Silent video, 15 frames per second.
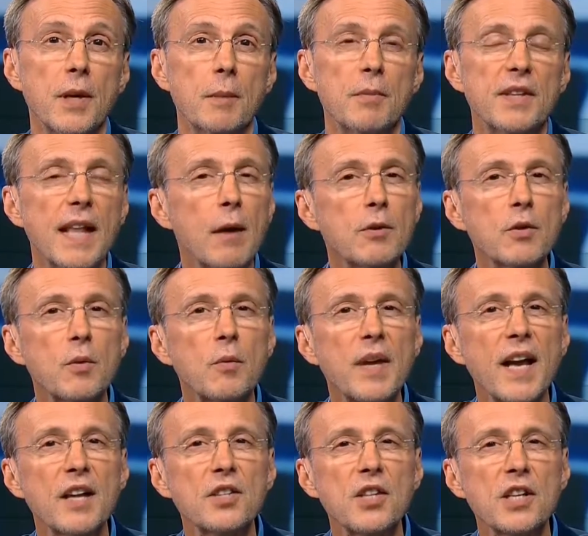But that was when we
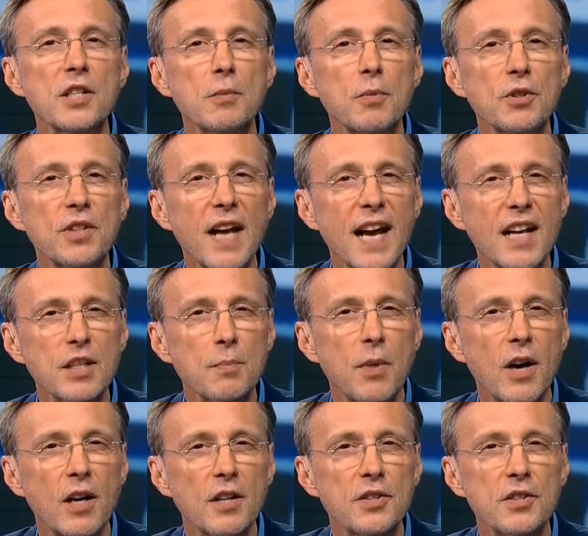had sensible tax
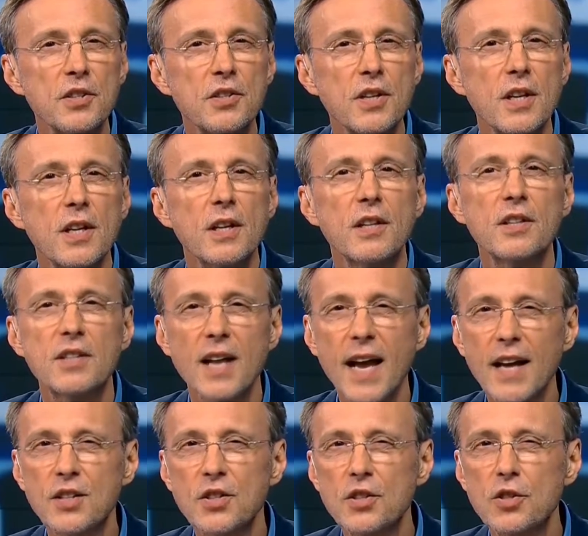policies that
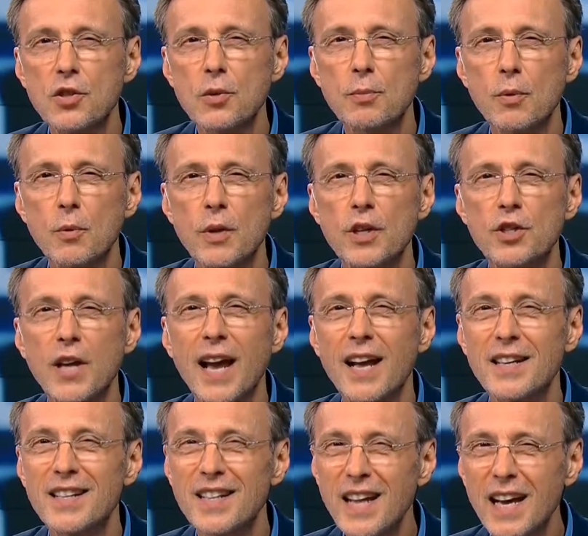taxed the super rich
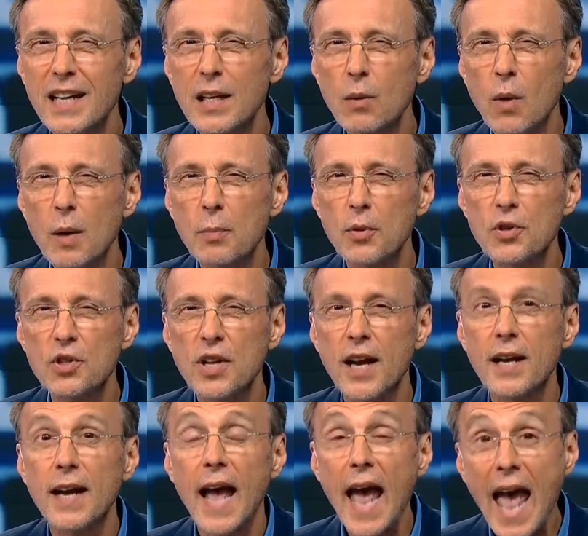at 91%
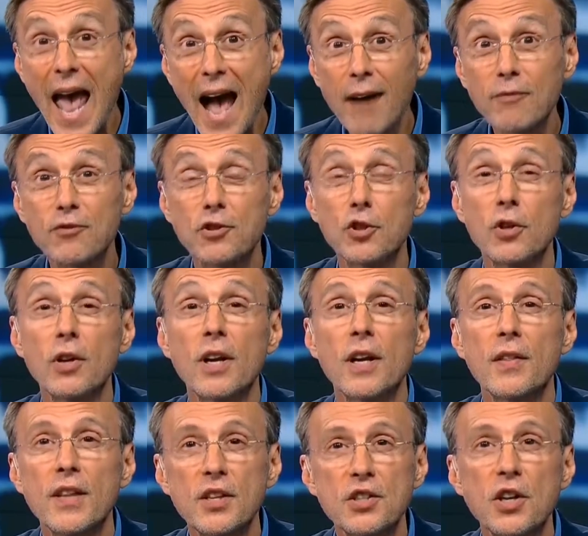after
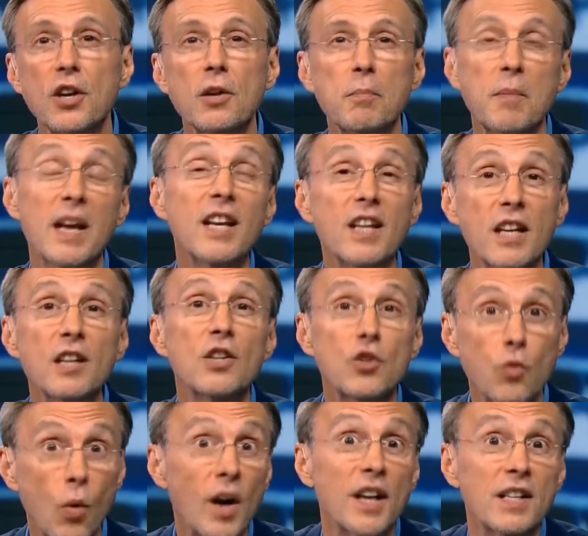they started making
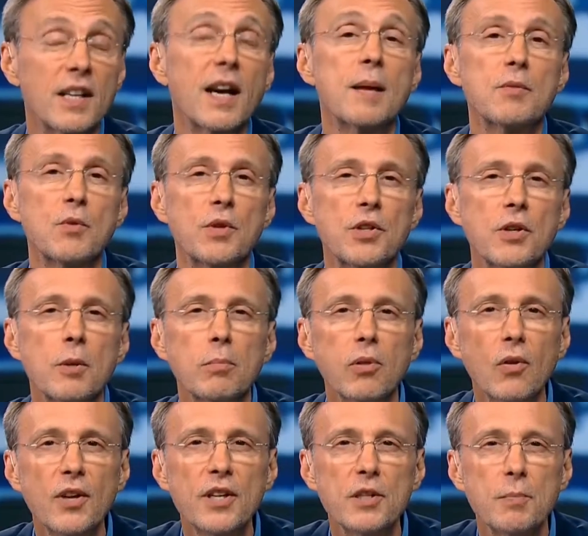20 times what their
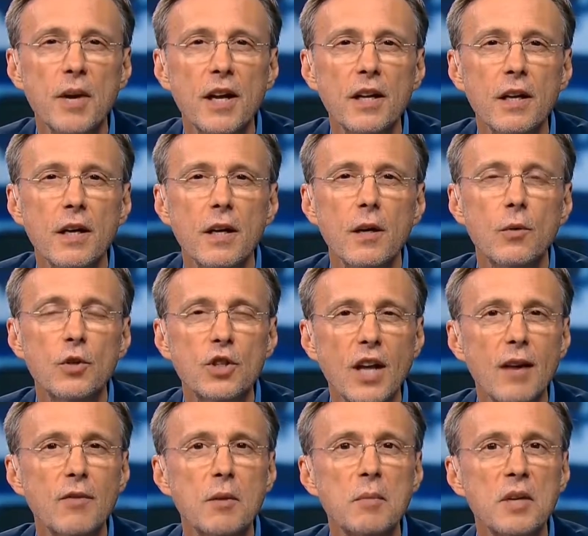employees made, which
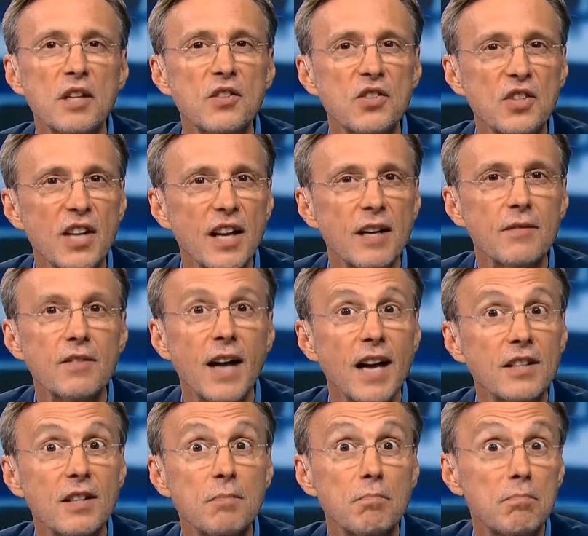gave them an incentive not
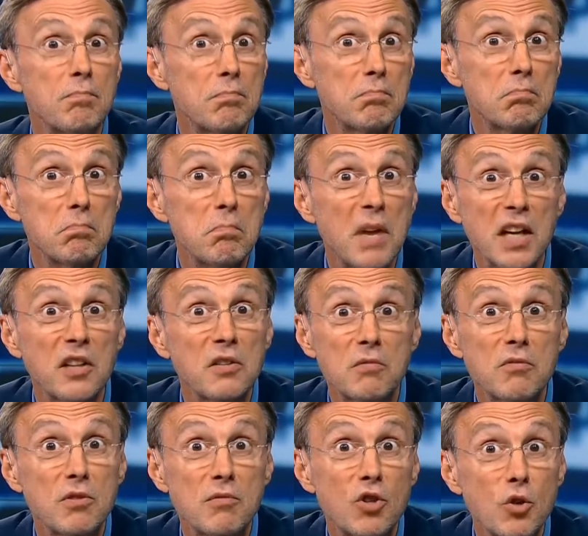to make
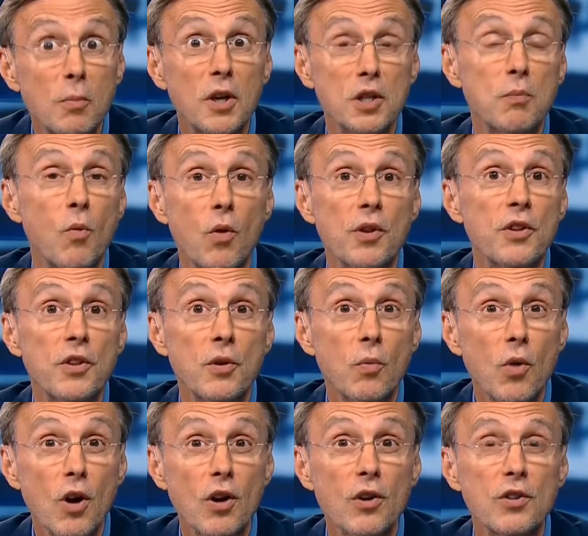too much more than their
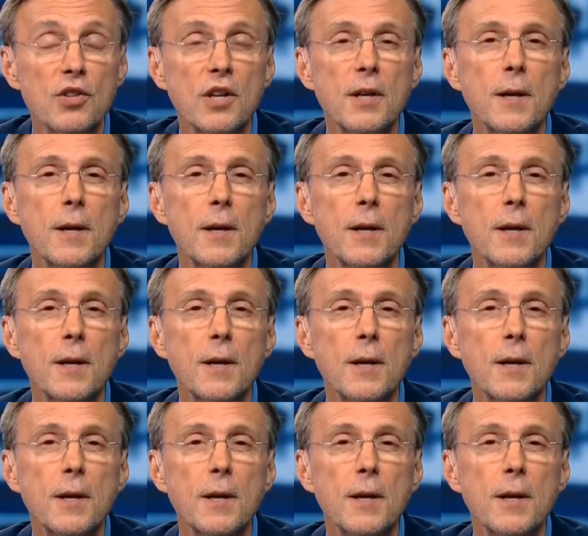workers.